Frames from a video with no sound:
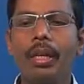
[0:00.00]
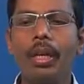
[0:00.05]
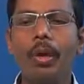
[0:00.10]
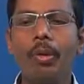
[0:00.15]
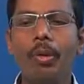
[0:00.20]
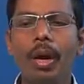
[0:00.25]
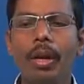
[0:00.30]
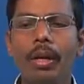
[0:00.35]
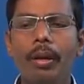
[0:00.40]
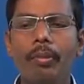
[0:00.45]

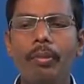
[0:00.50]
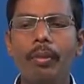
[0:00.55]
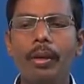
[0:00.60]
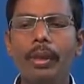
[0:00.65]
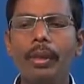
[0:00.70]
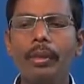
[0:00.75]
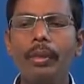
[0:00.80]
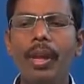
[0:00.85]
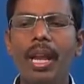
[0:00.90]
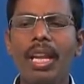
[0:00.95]
Now I am
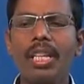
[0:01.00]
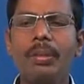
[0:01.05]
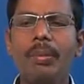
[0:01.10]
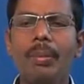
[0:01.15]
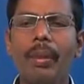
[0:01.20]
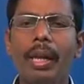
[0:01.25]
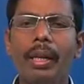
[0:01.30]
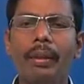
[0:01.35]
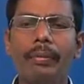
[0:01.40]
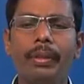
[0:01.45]
going to
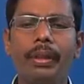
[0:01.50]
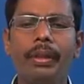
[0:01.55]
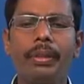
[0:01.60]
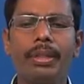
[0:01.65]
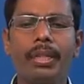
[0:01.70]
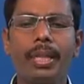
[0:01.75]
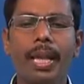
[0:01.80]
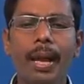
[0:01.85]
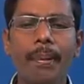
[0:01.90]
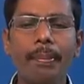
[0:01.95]
explain with
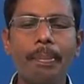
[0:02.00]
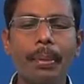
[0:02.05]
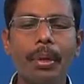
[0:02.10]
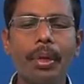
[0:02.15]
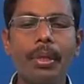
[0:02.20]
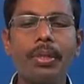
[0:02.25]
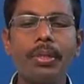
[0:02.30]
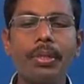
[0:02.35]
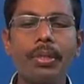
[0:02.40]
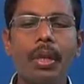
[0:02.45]

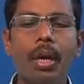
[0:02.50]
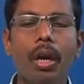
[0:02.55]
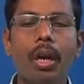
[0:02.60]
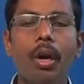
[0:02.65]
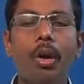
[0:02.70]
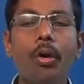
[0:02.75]
samples